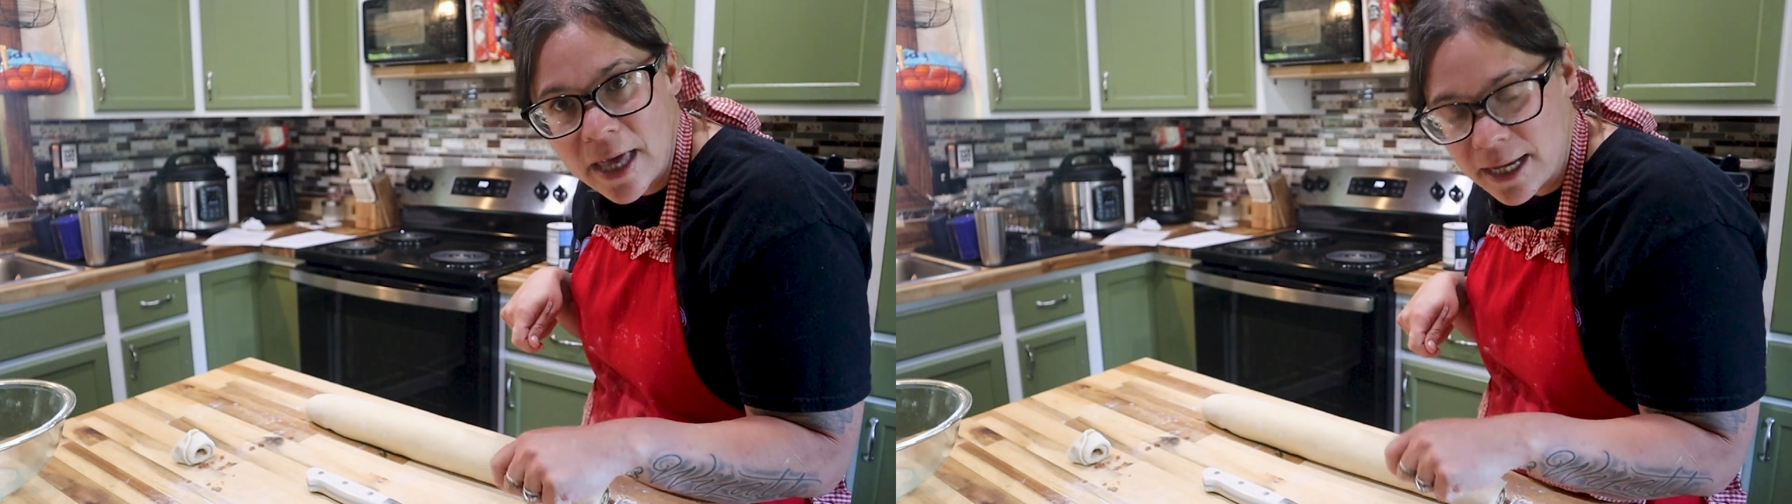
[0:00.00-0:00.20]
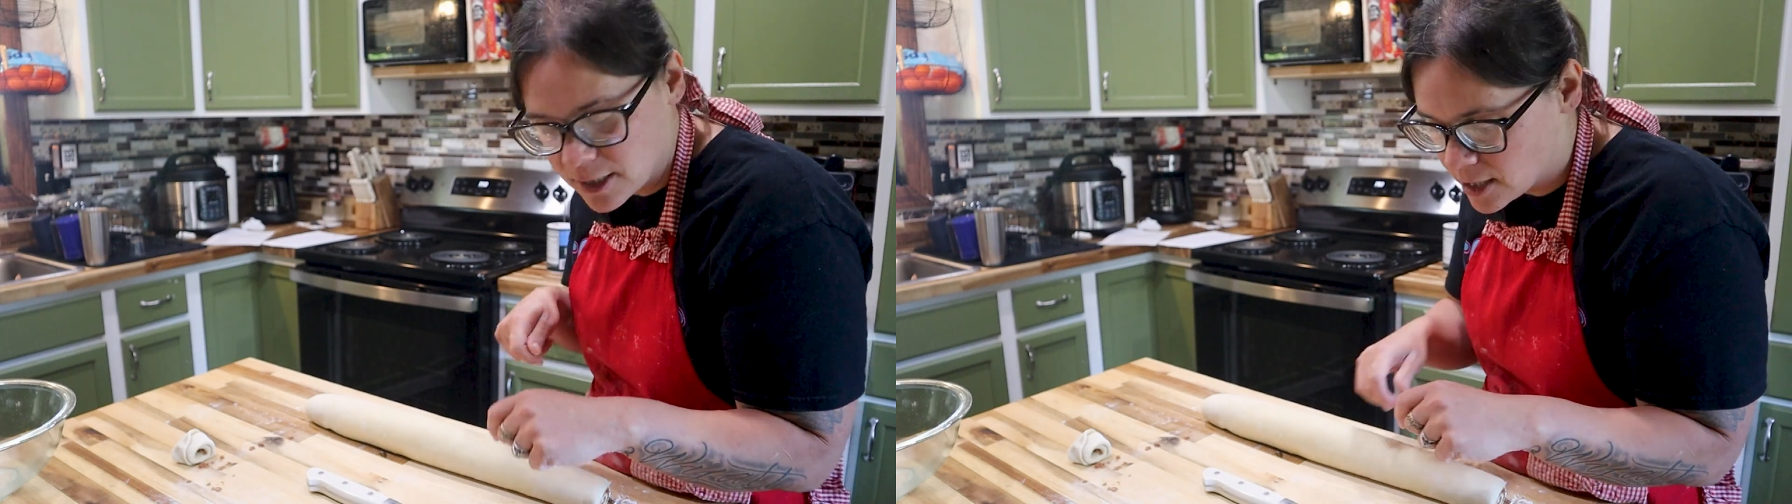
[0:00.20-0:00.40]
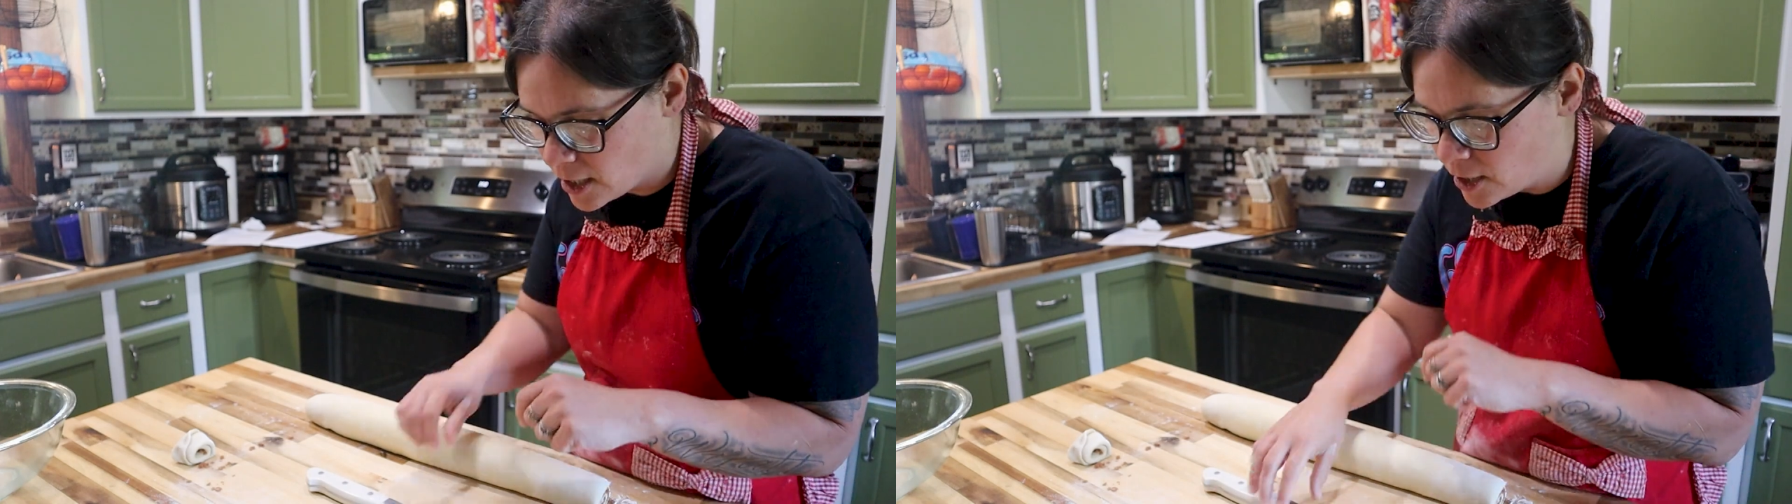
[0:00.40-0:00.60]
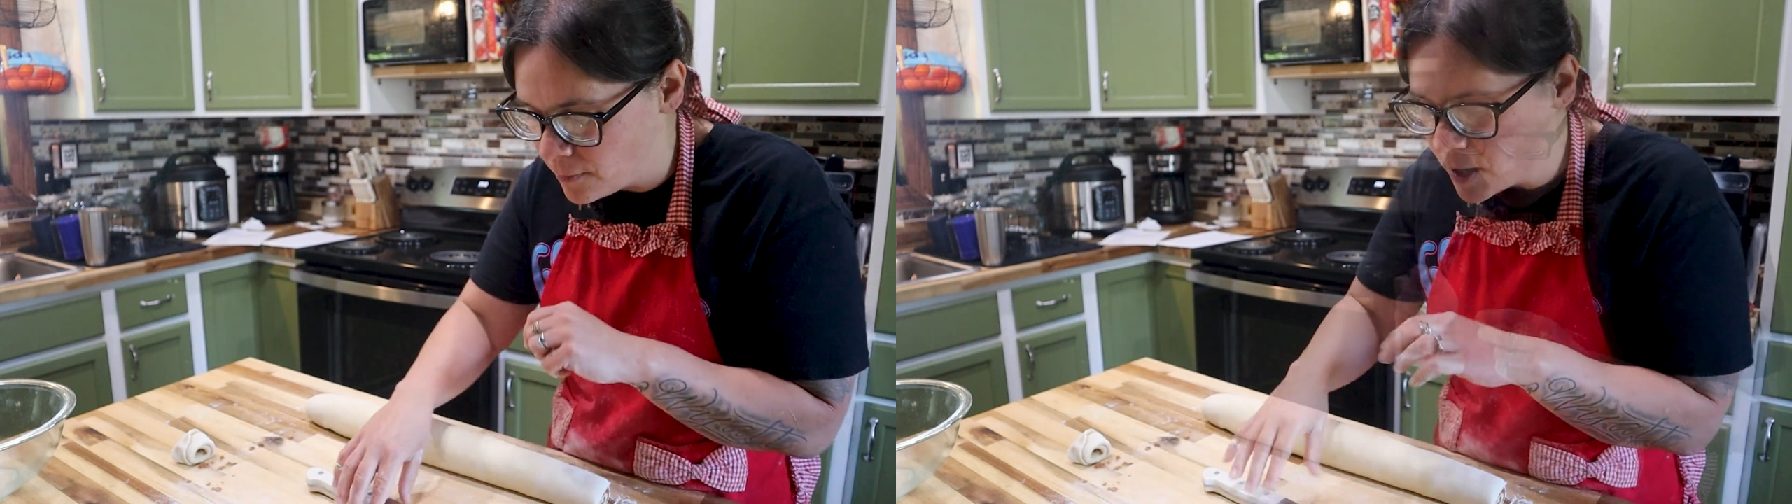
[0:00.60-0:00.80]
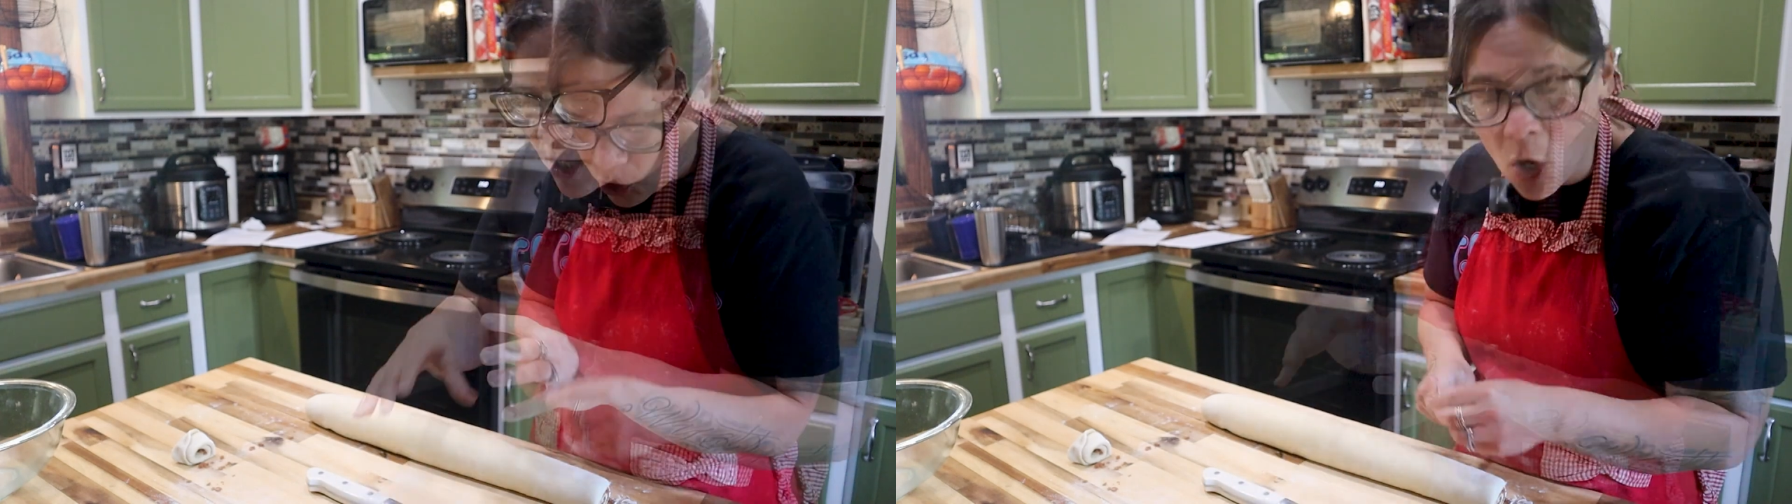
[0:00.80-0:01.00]
that to cut
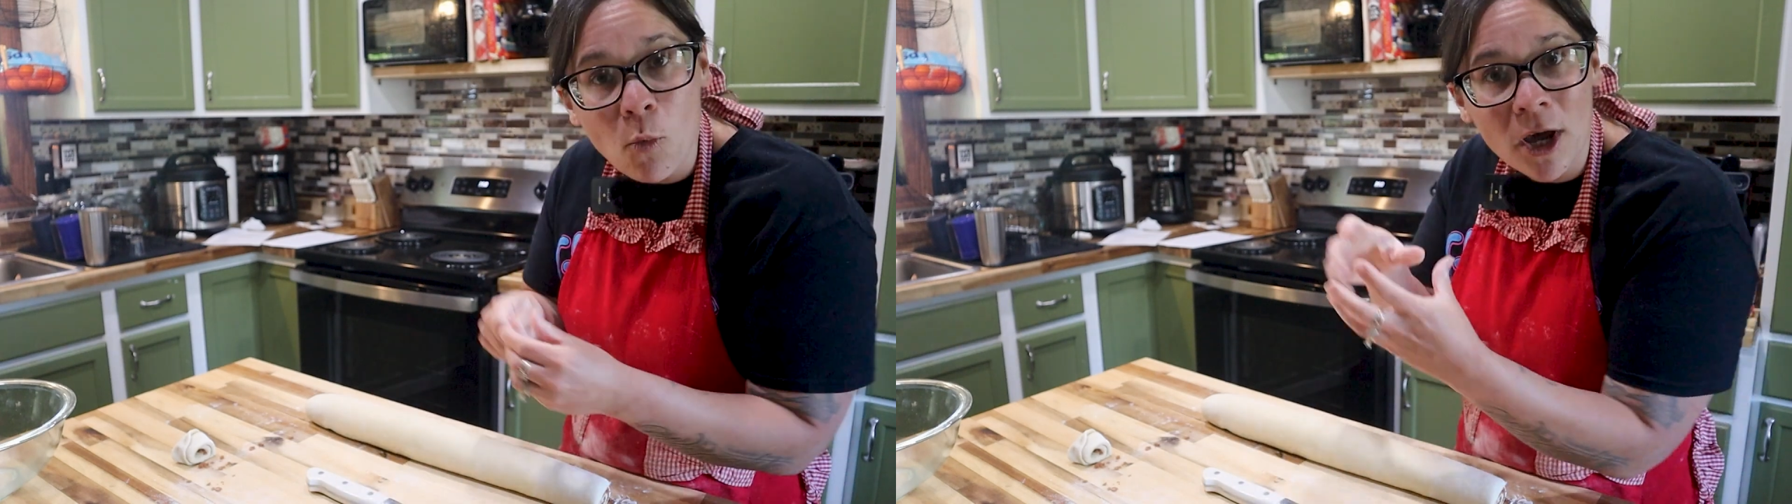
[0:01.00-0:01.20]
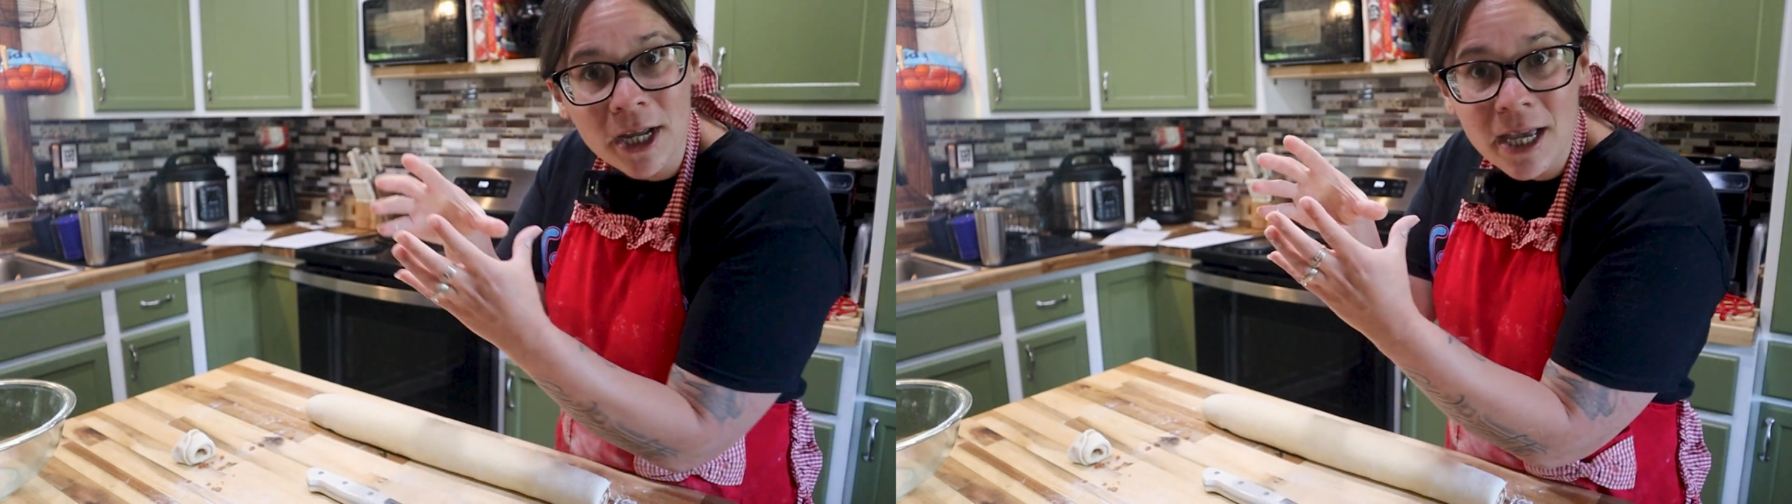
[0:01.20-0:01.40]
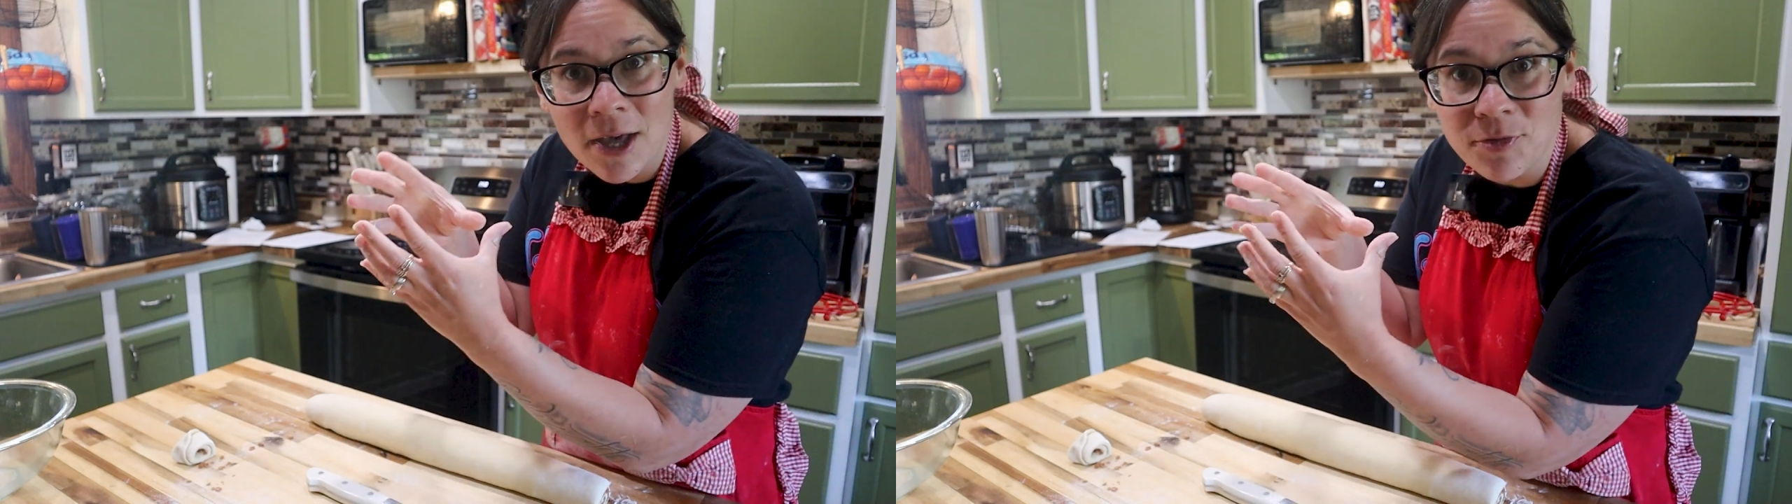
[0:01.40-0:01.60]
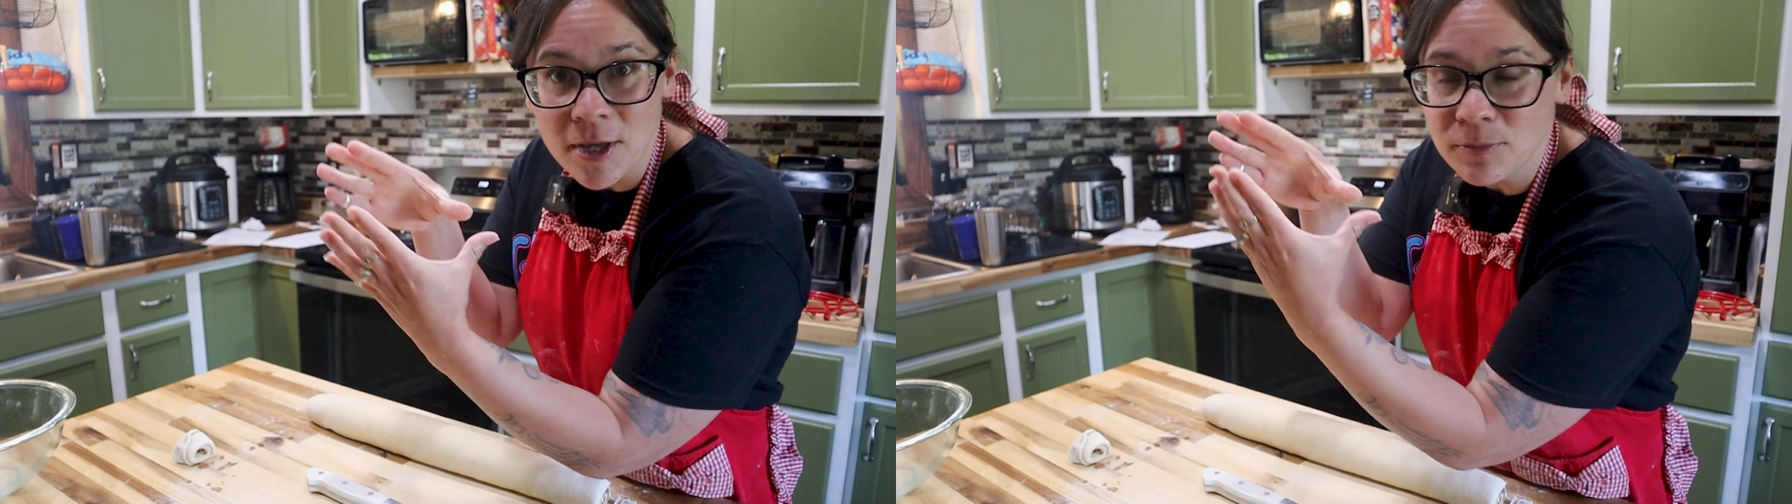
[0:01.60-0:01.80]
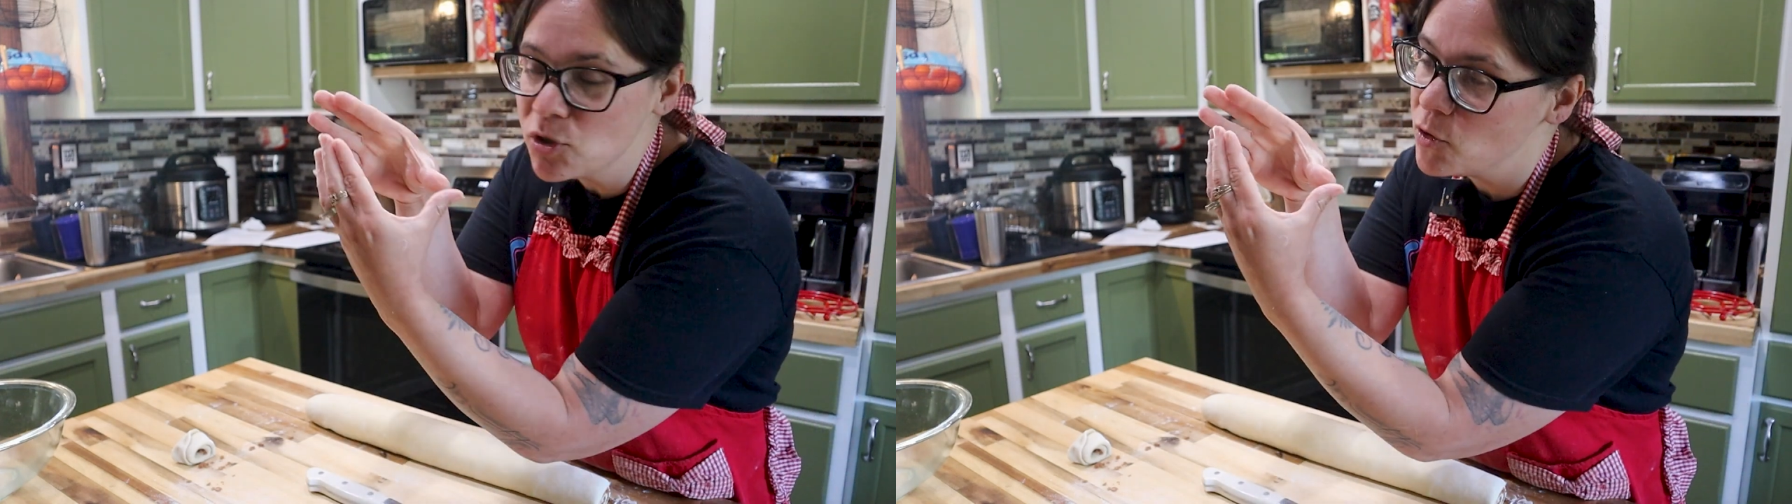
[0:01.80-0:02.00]
them. You don't wanna cut
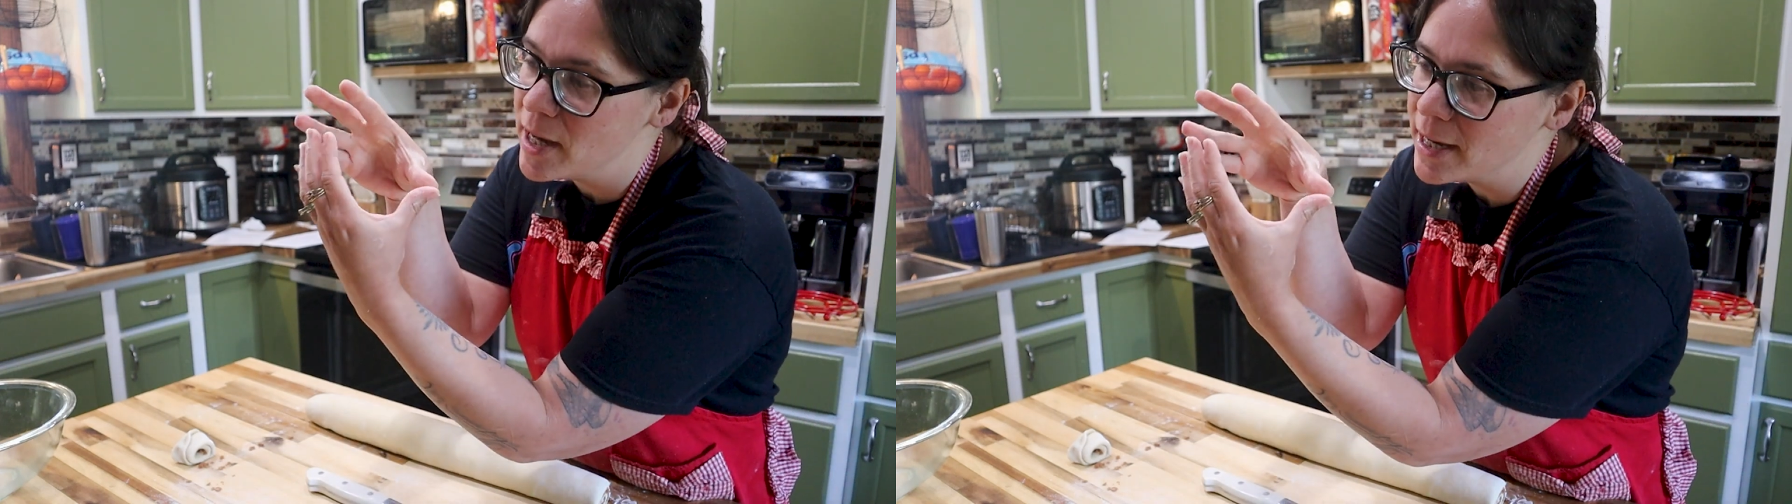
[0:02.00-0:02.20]
them so they